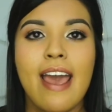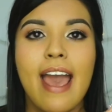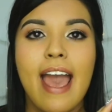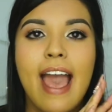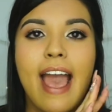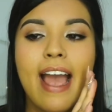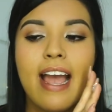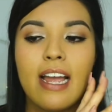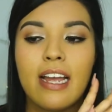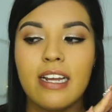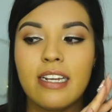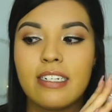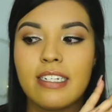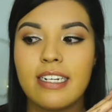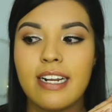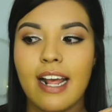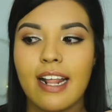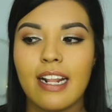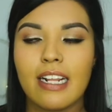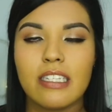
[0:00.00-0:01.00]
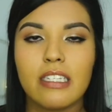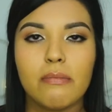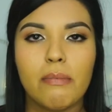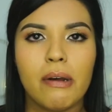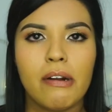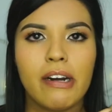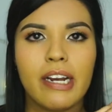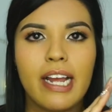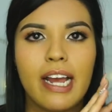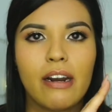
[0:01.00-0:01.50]
And yeah, that's
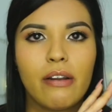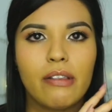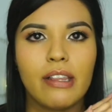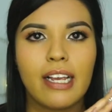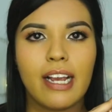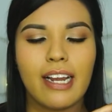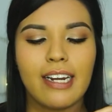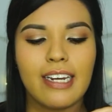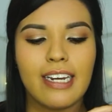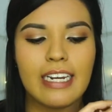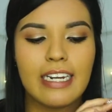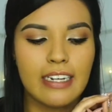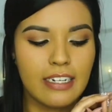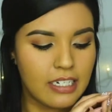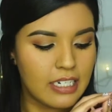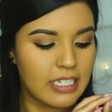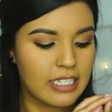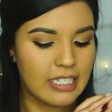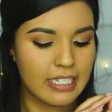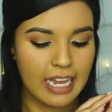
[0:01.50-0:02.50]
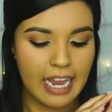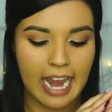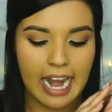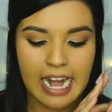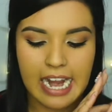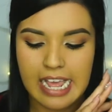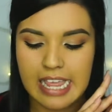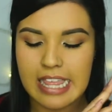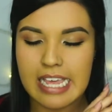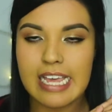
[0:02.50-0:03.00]
about it. I don't think I need to say
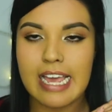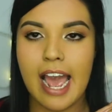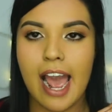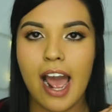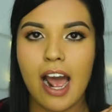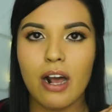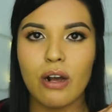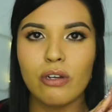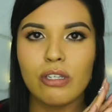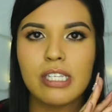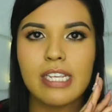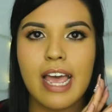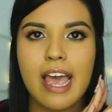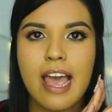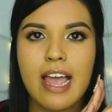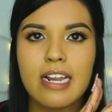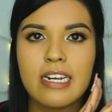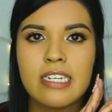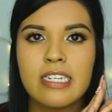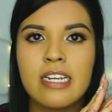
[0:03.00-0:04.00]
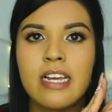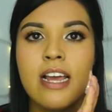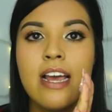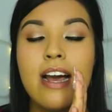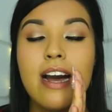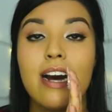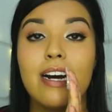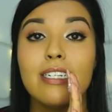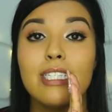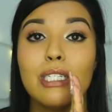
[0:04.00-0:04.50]
anything else, and
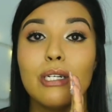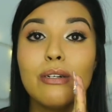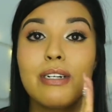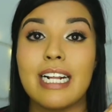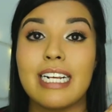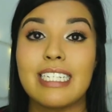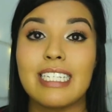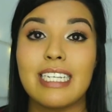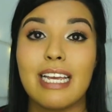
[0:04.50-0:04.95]
until next